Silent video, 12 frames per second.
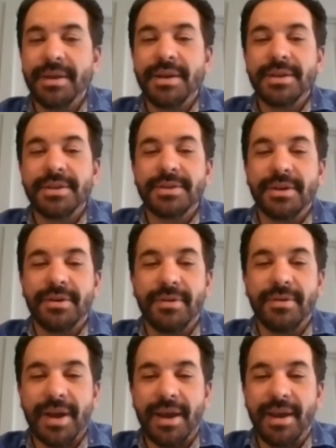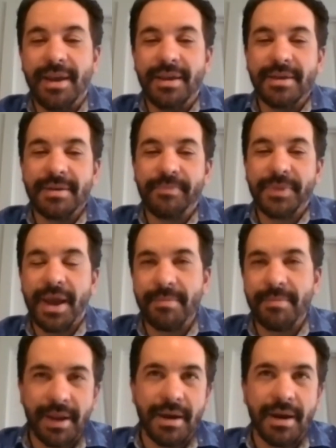So I got in
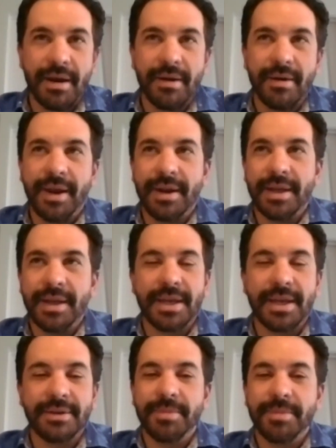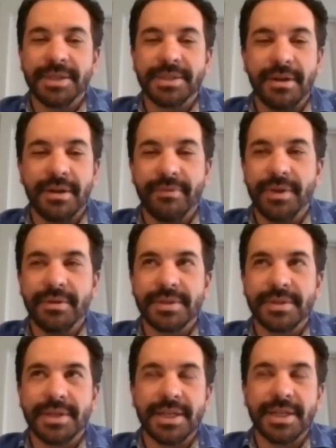my car and I scheduled a bunch of
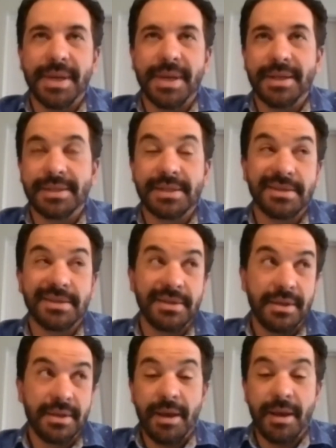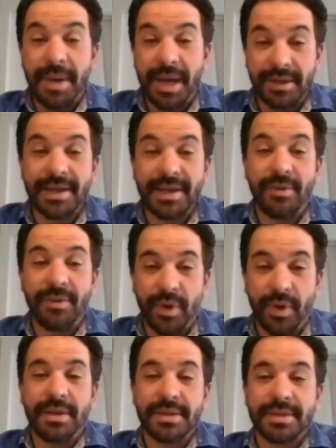interviews, and I spent about 10
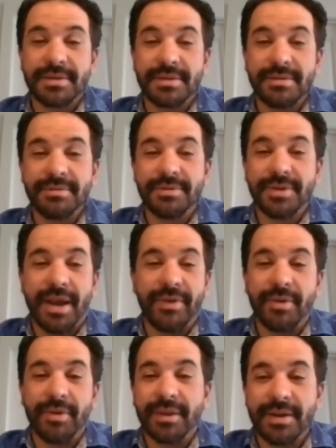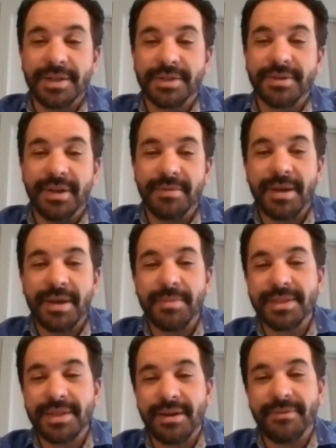weeks driving around the country by
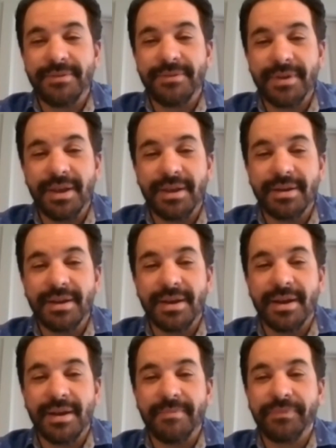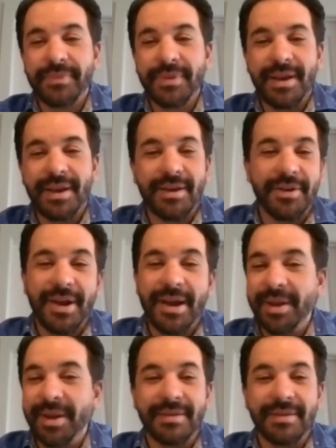myself. And I don't know how
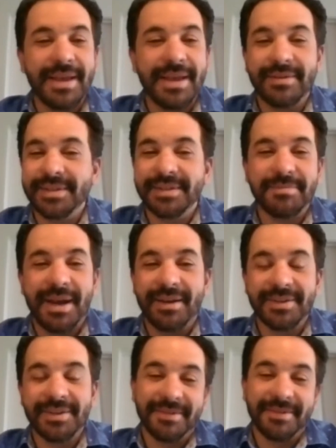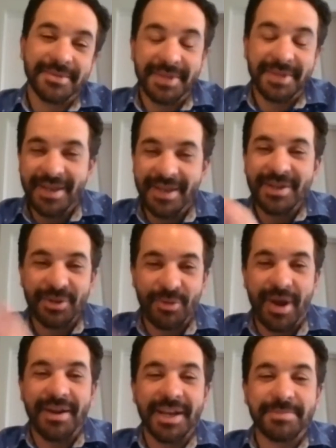many thousands of miles. It's
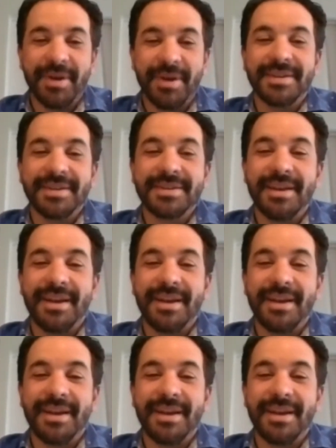quite an experience.